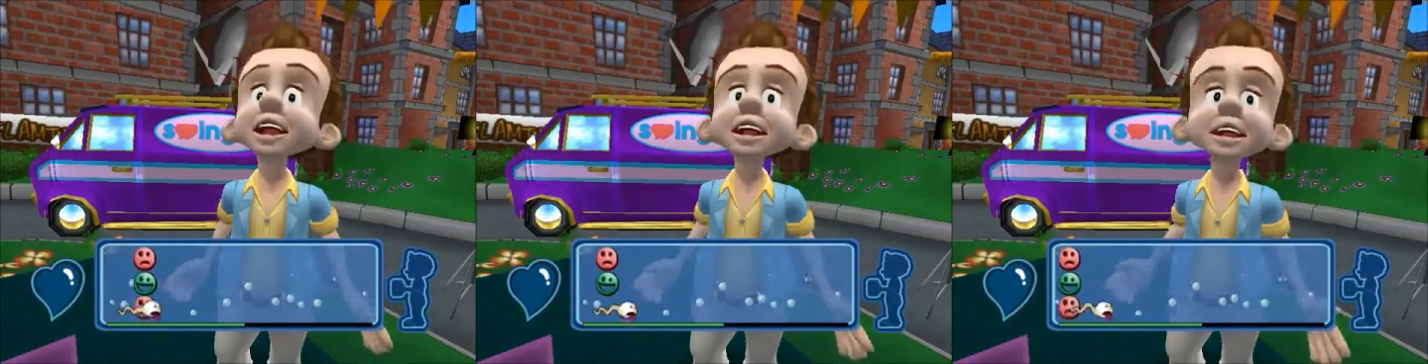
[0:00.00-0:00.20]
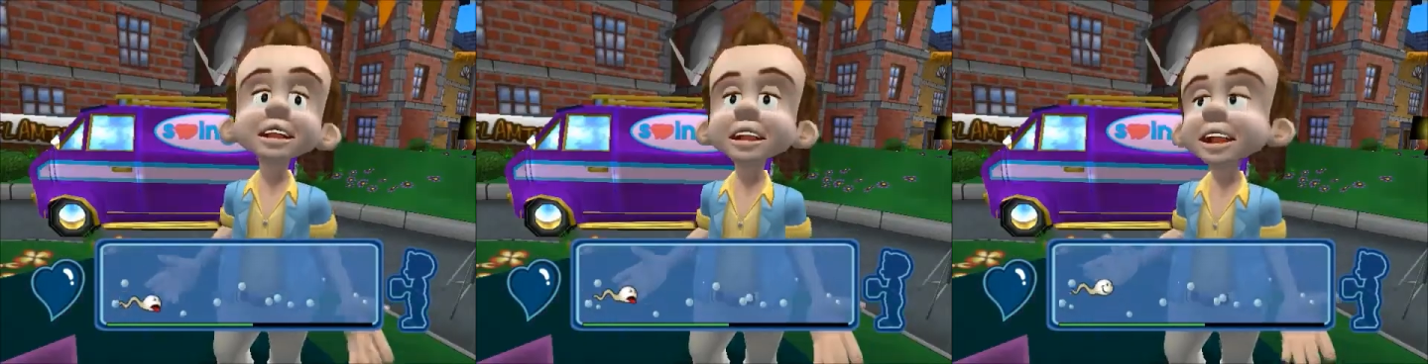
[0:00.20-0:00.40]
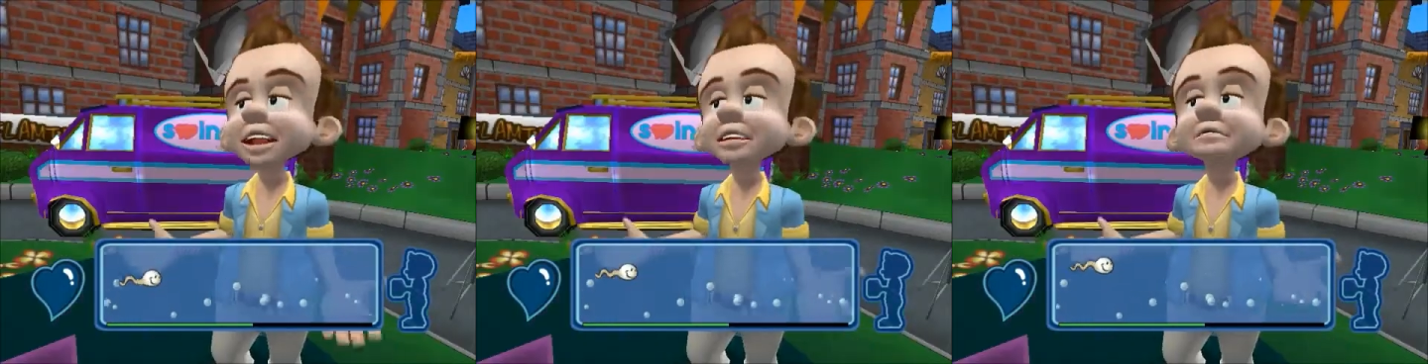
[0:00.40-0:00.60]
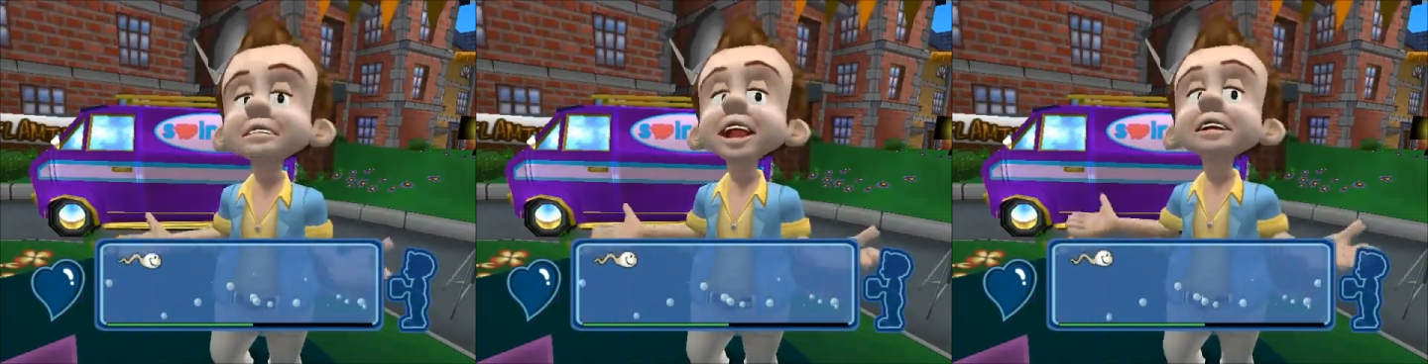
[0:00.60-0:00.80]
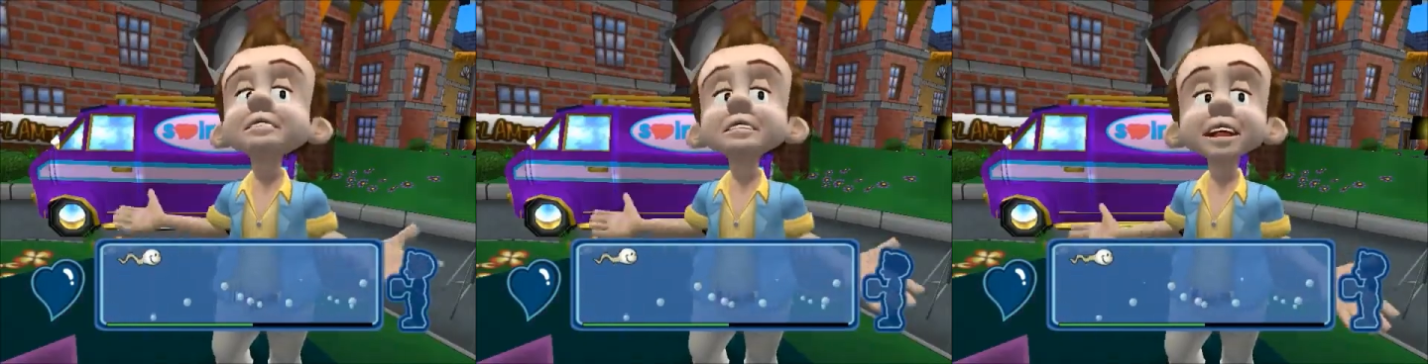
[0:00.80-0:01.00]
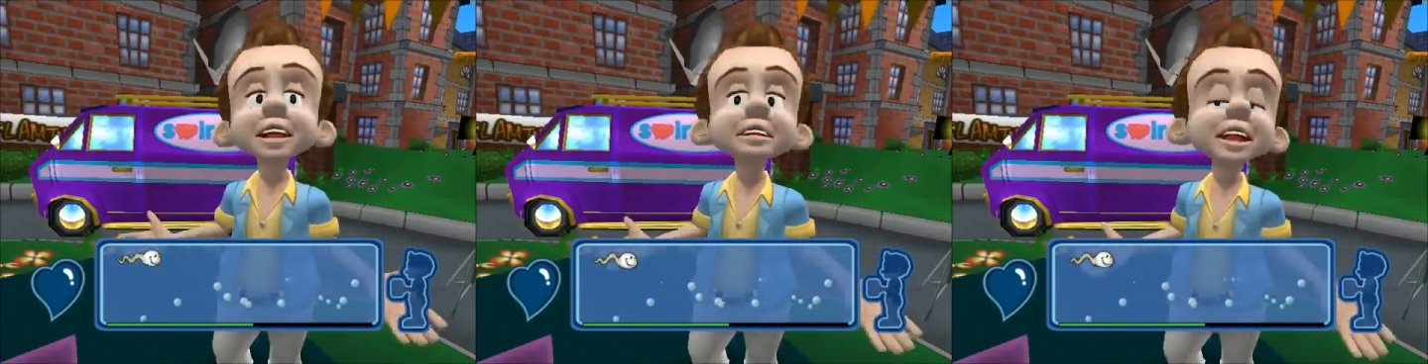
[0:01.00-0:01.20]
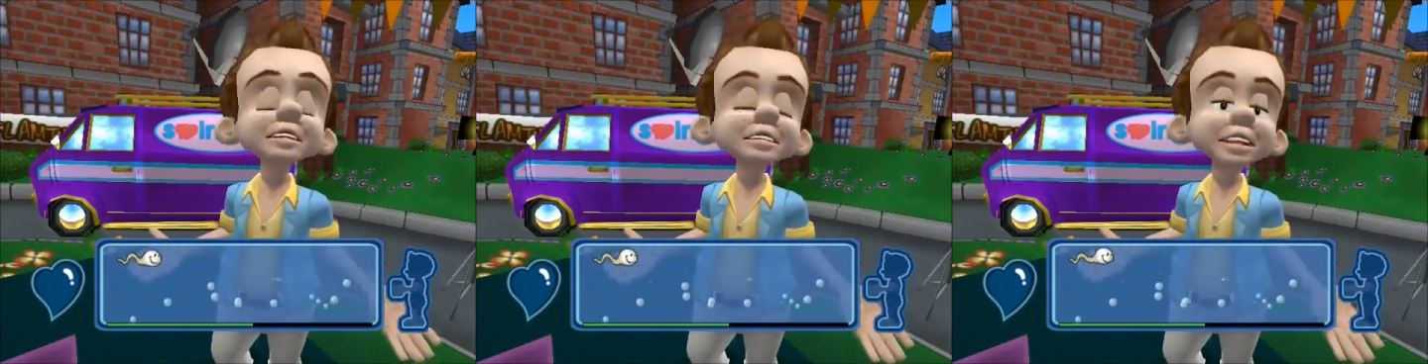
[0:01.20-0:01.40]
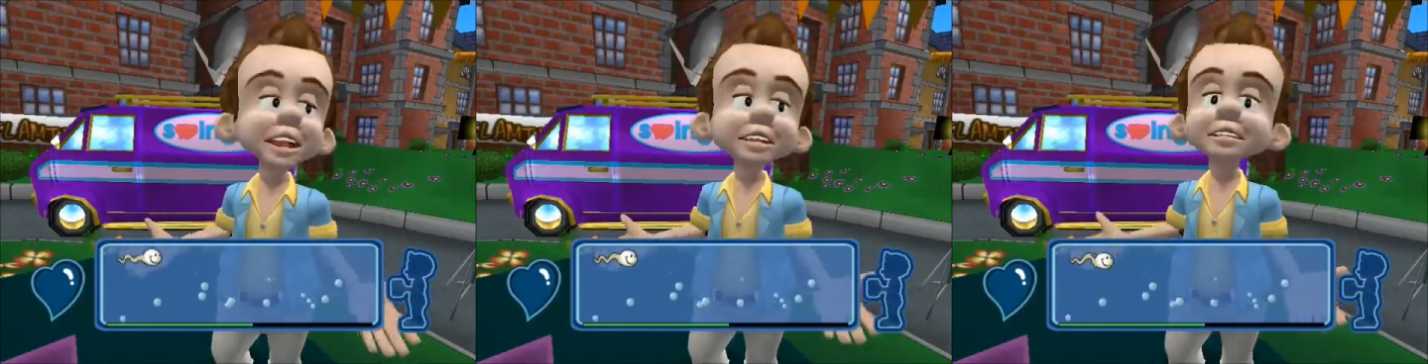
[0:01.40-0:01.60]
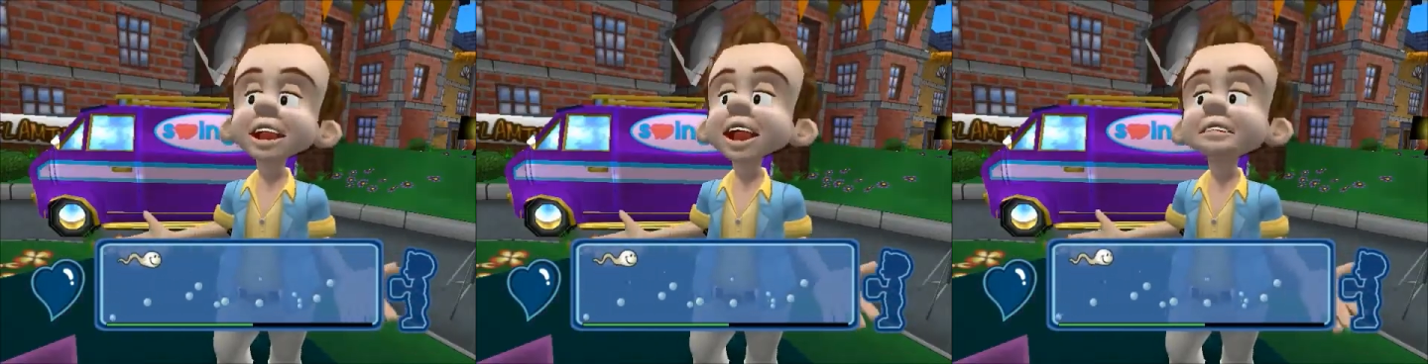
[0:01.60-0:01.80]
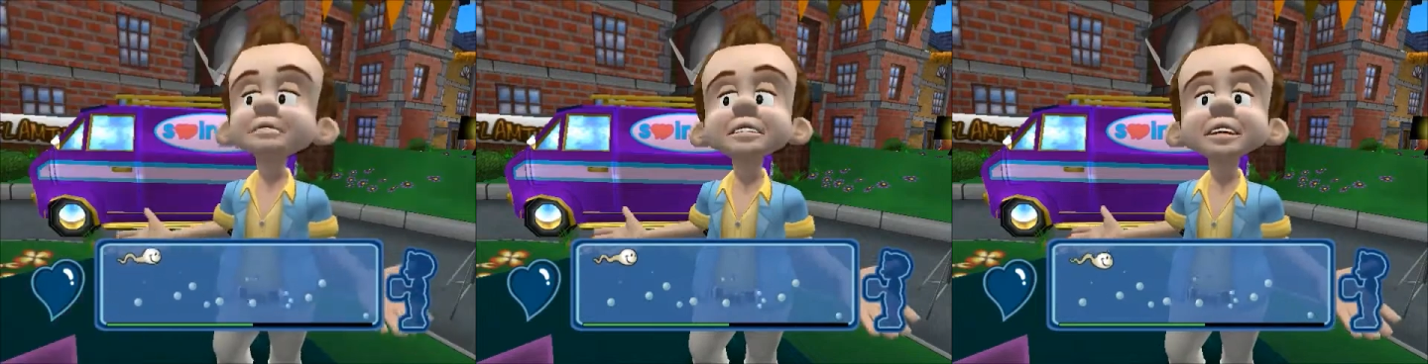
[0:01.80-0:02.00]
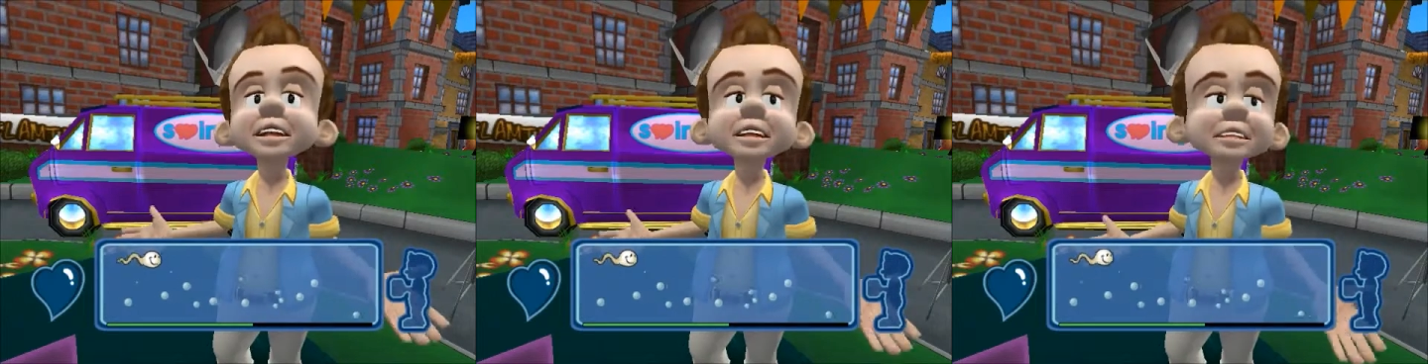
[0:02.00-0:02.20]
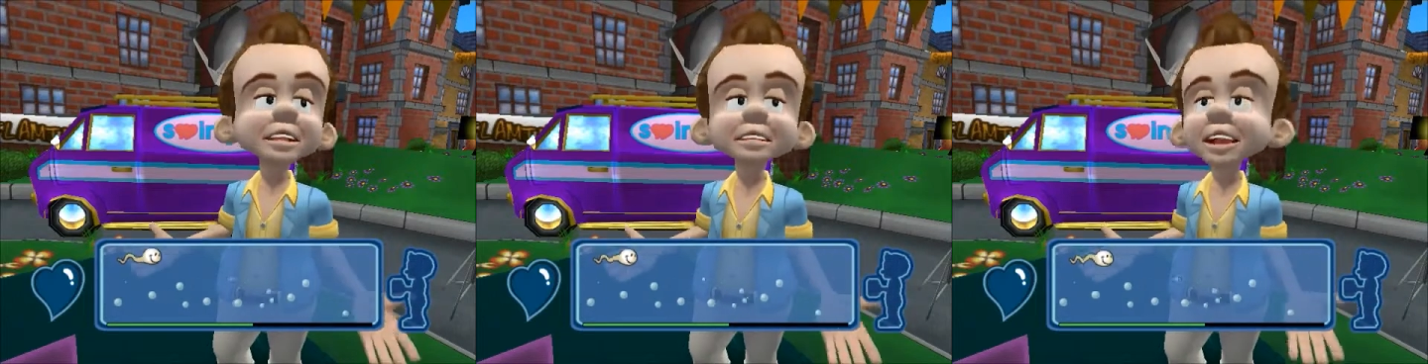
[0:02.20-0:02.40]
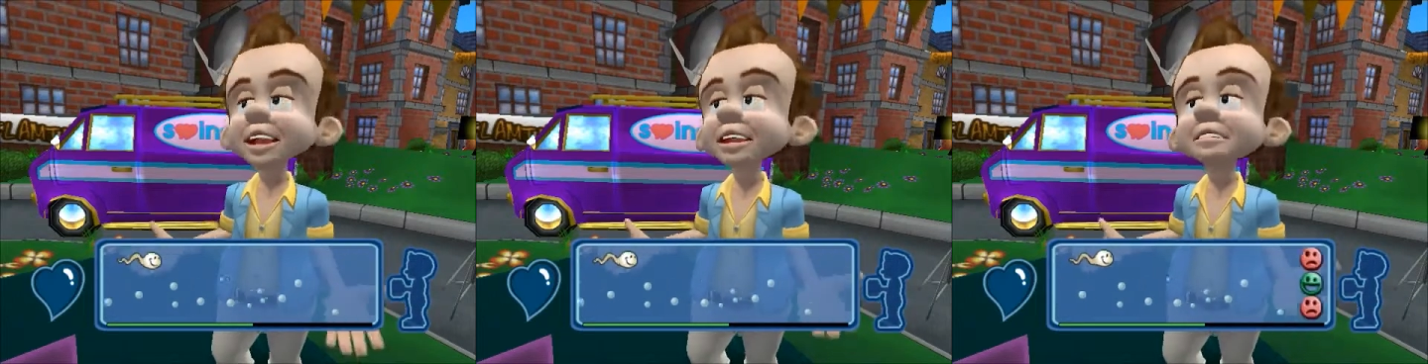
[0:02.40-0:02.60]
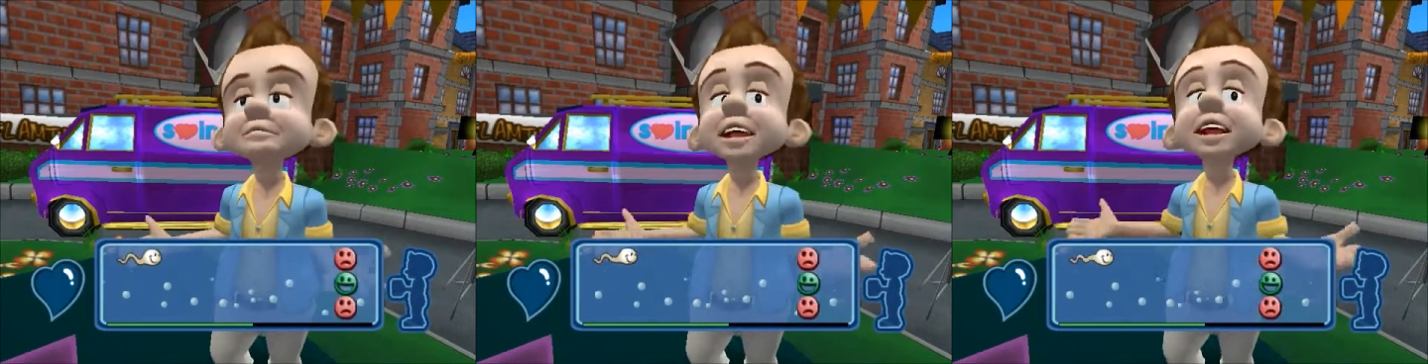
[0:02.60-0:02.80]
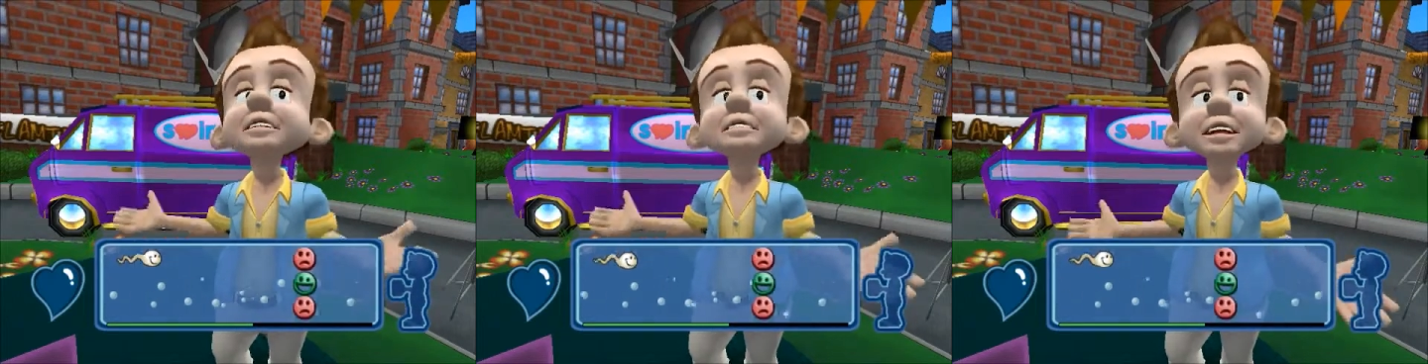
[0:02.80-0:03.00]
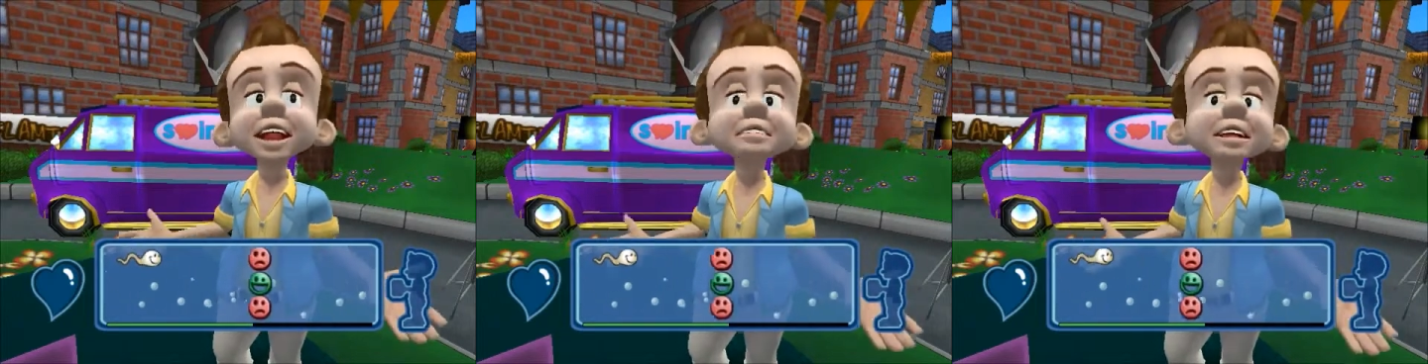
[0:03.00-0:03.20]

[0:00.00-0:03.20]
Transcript: I I'm sorry, I'm sorry. Jeez, I, look, I I I'm not a stalker, I, I